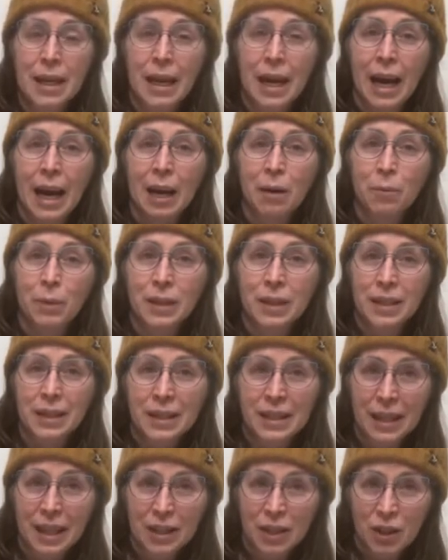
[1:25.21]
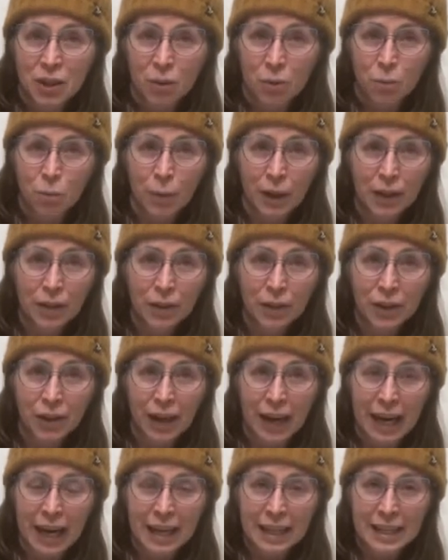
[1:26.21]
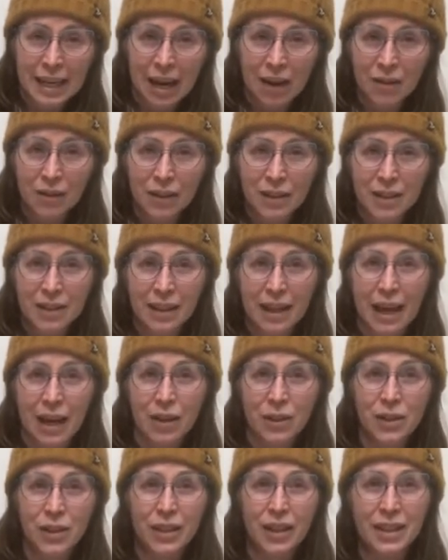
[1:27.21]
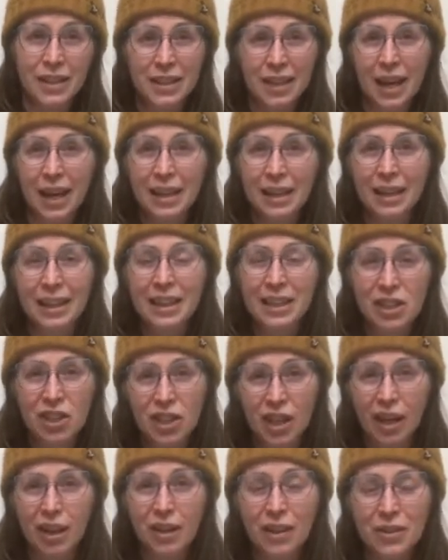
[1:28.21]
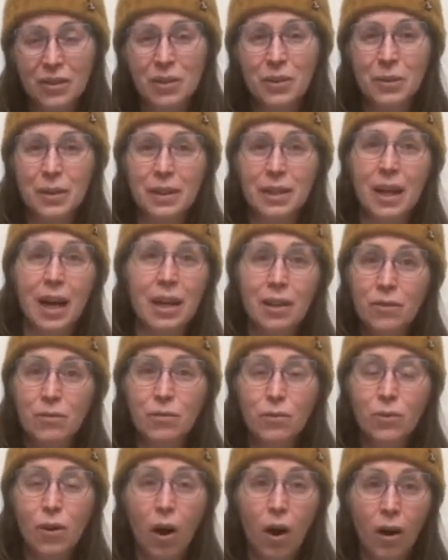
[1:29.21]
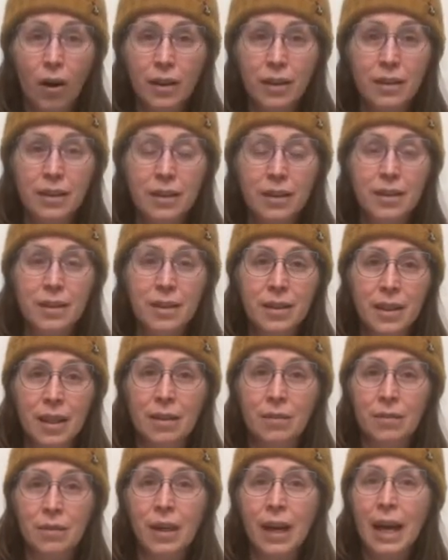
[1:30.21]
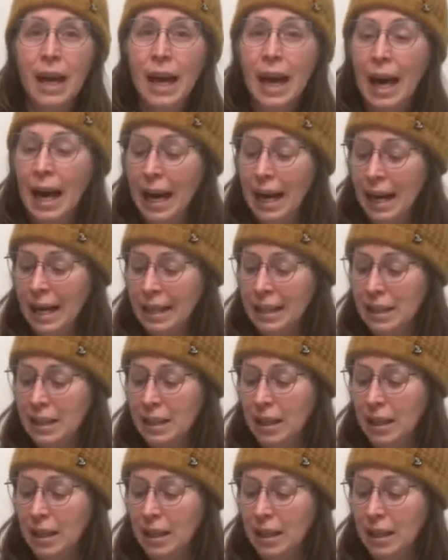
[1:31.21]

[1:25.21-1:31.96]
And once it sets, you wiggle your hand out because the alginate's kind of like Jello, so it's not hardened and stiff. And